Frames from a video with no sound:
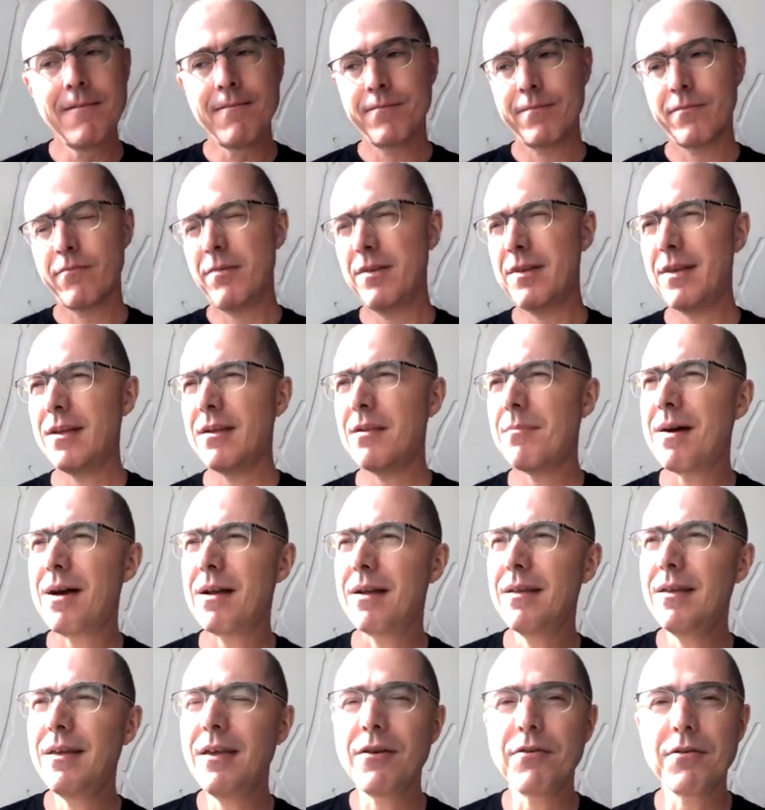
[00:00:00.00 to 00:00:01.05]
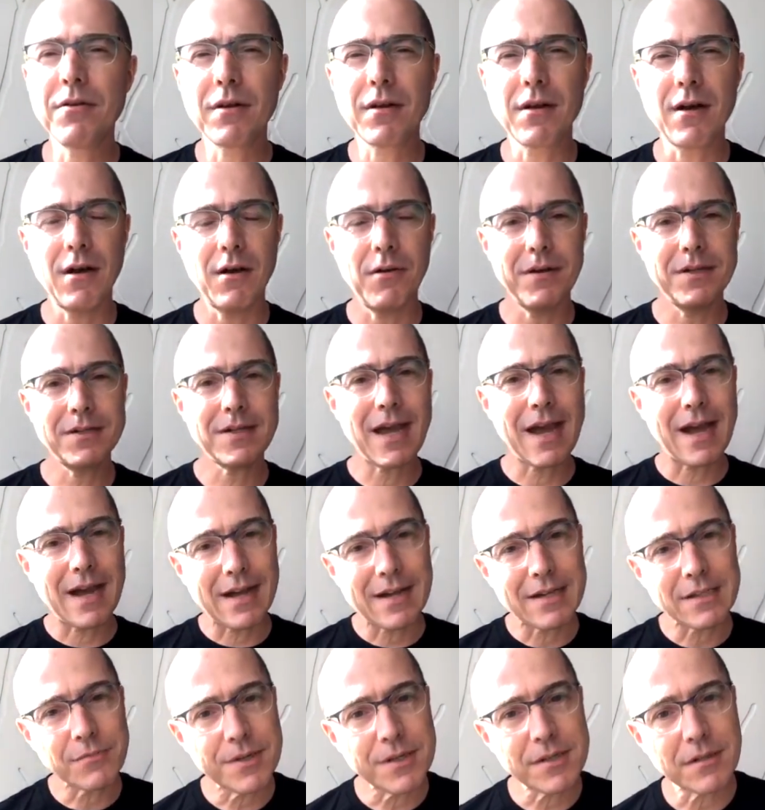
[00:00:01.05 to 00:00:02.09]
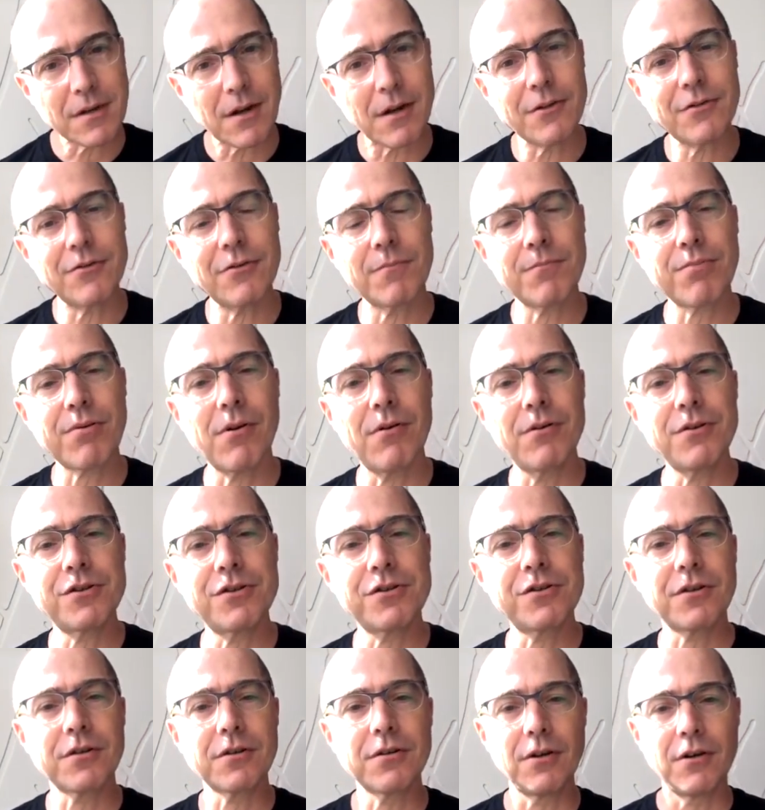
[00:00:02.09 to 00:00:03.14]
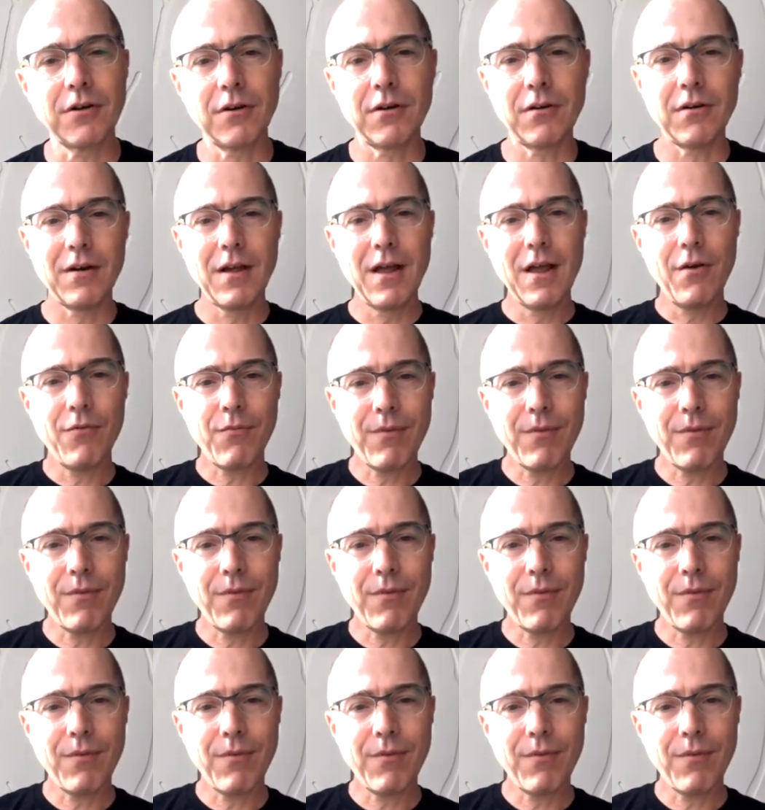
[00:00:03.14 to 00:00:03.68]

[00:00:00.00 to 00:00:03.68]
we did about a year ago, is as we start to approach your goal,